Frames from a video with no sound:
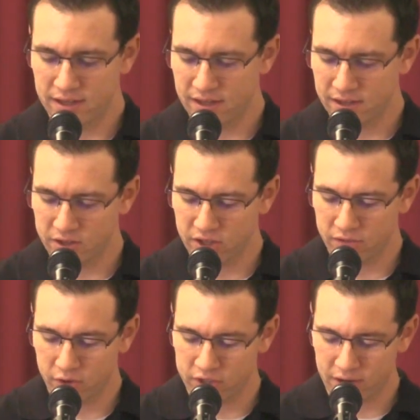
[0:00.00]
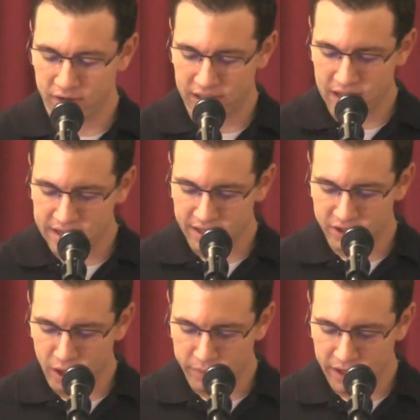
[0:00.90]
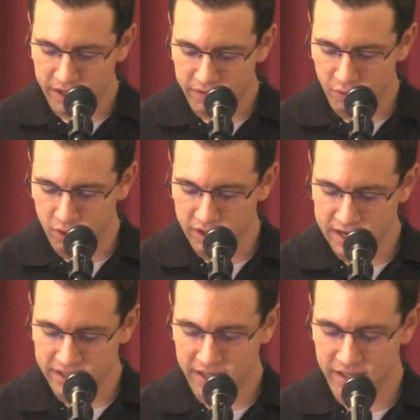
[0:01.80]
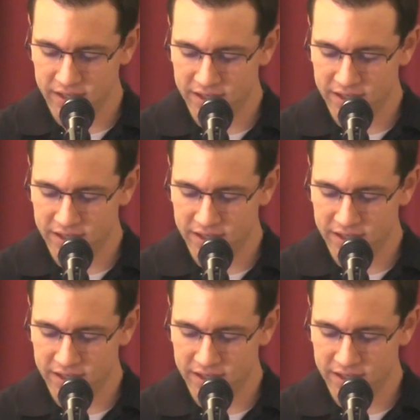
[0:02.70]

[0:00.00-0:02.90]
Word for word: Uh, there's a verse I really like in Psalm 94 19.